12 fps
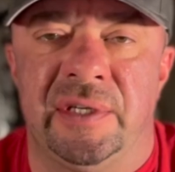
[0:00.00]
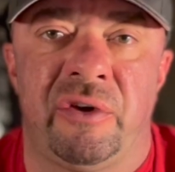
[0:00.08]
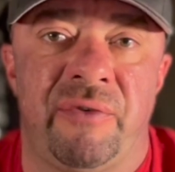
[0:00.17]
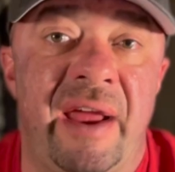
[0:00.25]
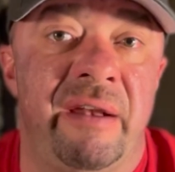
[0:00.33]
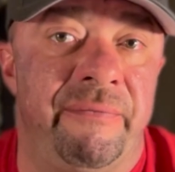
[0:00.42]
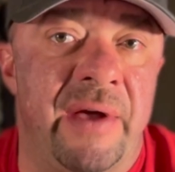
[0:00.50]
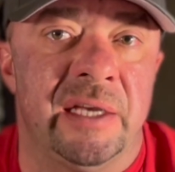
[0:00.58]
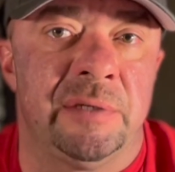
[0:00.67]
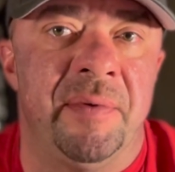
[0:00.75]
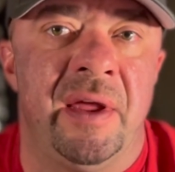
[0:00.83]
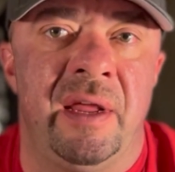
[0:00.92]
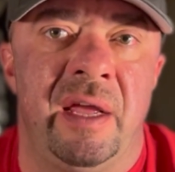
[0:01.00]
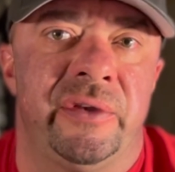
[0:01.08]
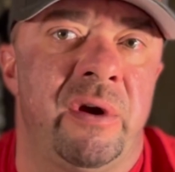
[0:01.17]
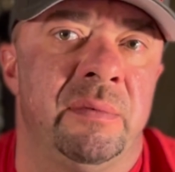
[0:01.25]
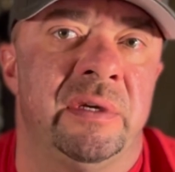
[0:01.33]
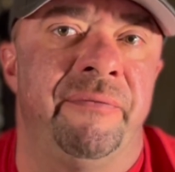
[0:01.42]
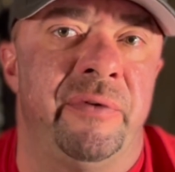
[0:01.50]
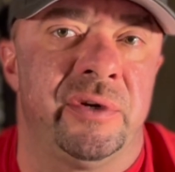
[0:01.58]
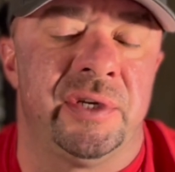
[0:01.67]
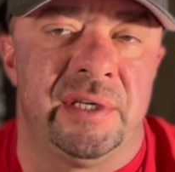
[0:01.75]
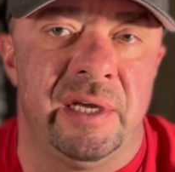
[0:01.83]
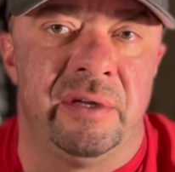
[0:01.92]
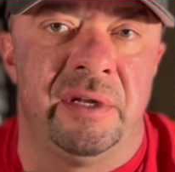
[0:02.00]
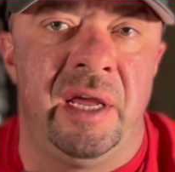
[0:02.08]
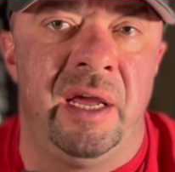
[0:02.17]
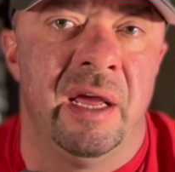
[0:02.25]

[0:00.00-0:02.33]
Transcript: a great investment in terms of versatility,